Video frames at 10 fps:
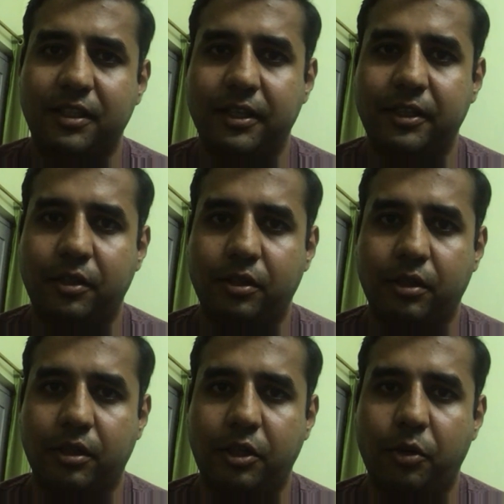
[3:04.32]
I get
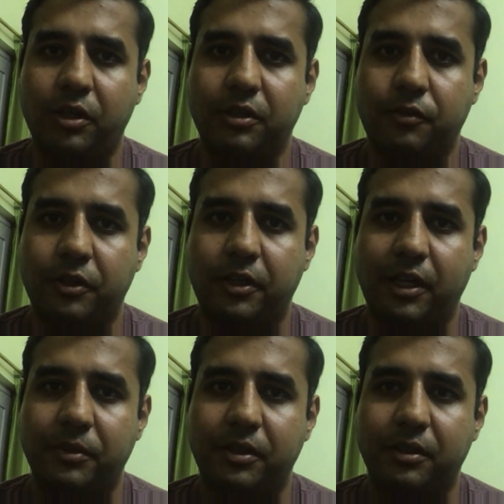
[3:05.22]
during the free
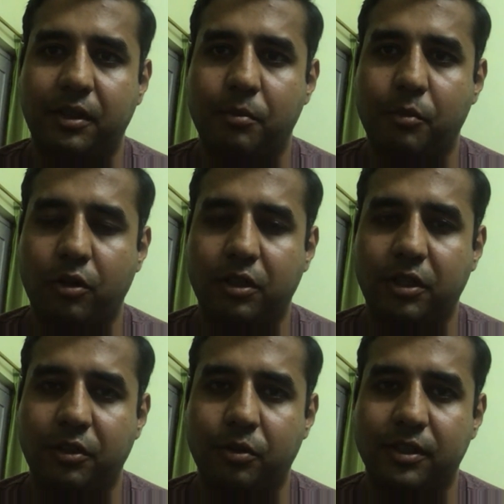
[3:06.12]
time in the
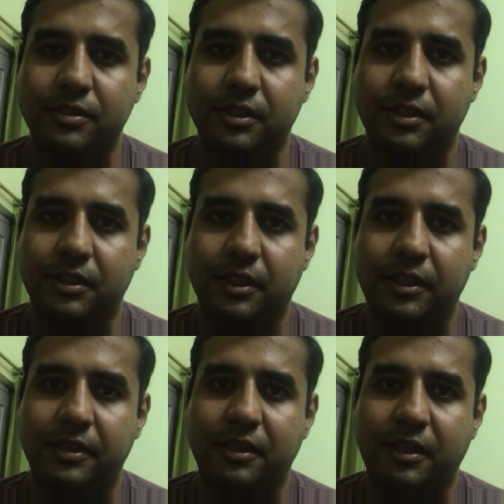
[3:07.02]
morning, you can say,
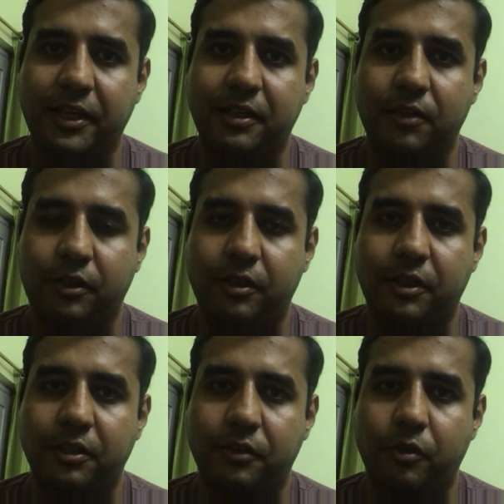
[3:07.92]
and in the night after
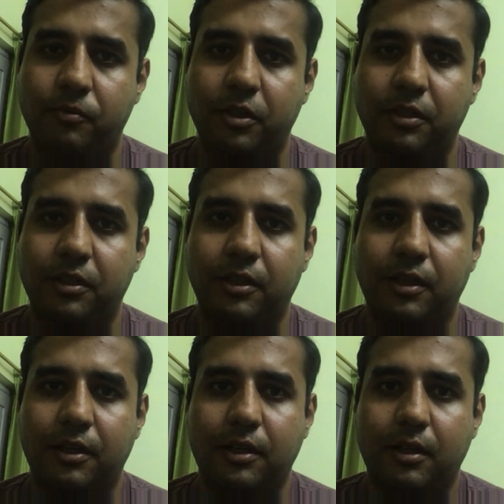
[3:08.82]
returning from work.
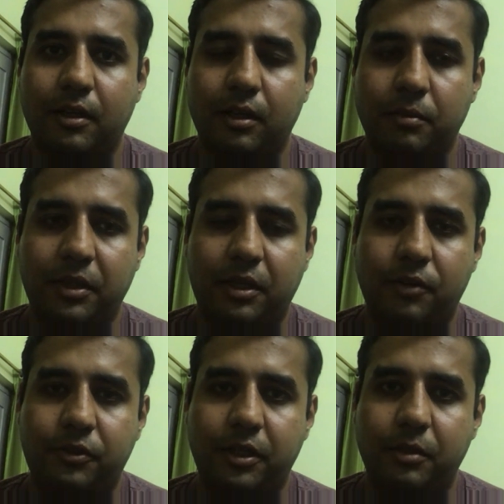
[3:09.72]
Uh, but
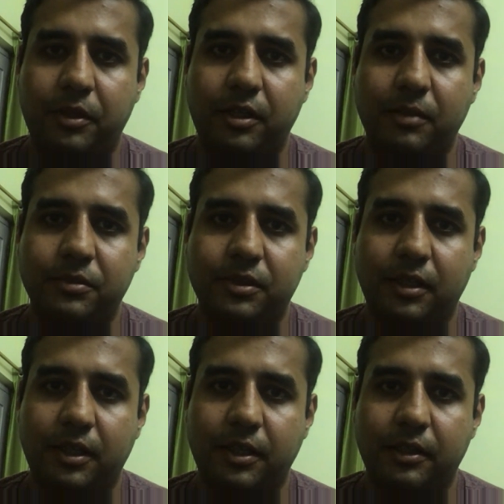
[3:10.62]
after prelims
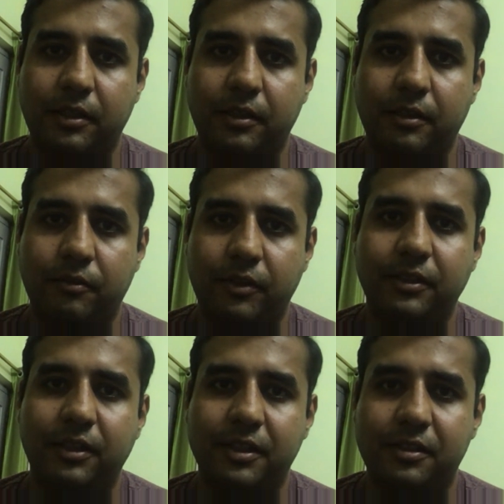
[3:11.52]
and
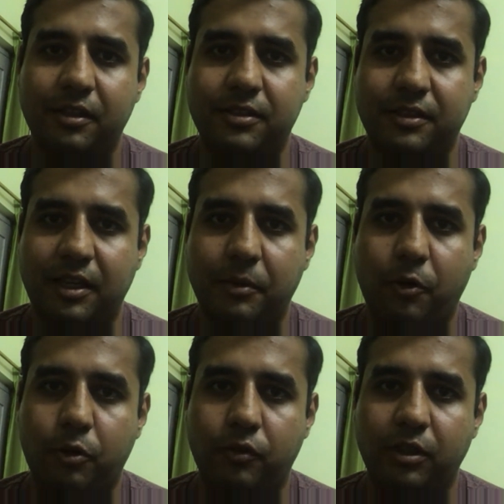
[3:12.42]
when the results came
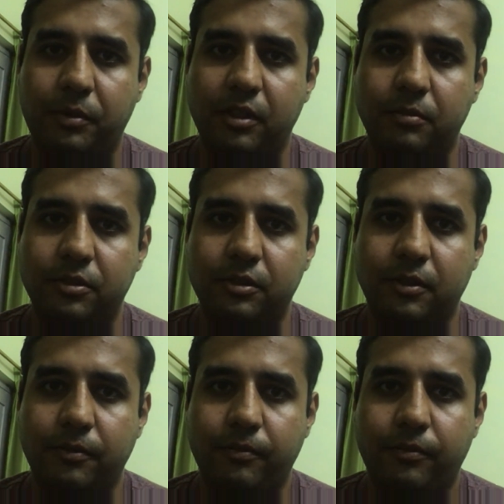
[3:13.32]
out of the prelims,
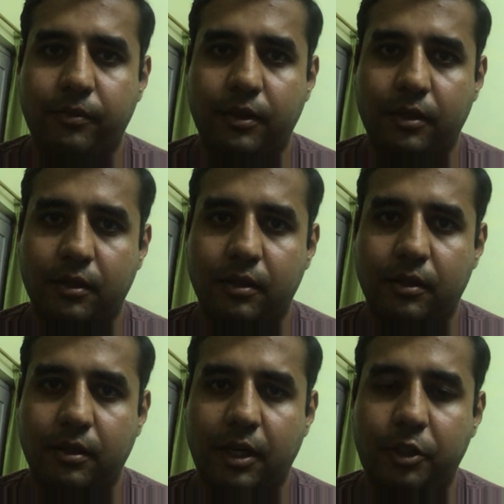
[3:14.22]
uh,
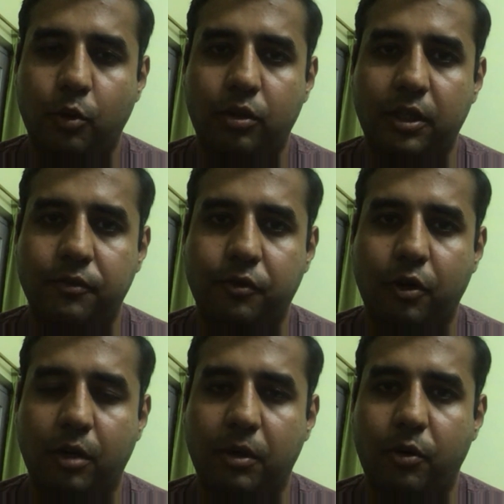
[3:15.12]
I took leave
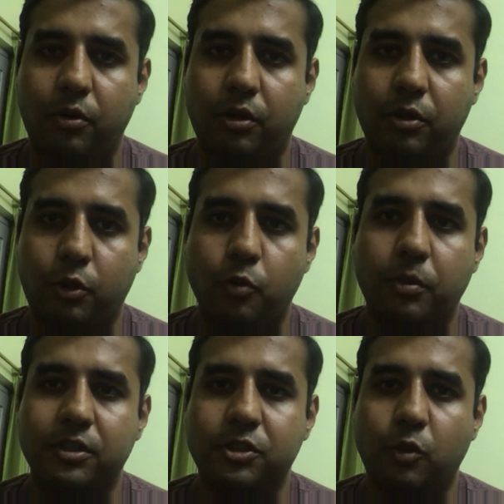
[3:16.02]
for about two
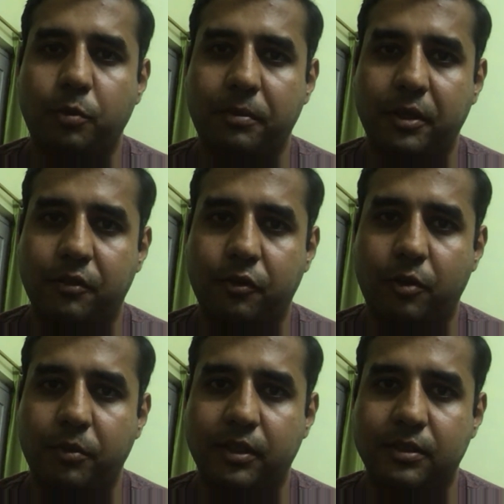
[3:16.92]
months to prepare
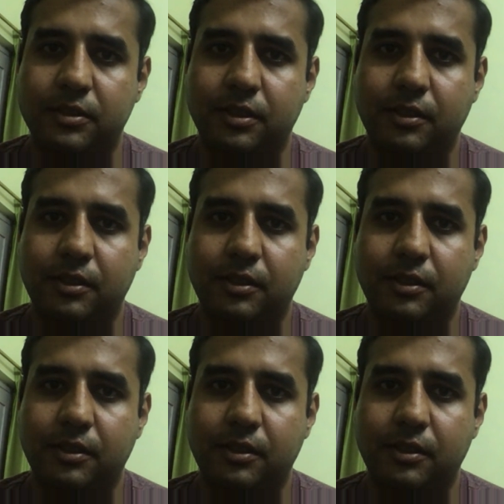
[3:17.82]
for mains.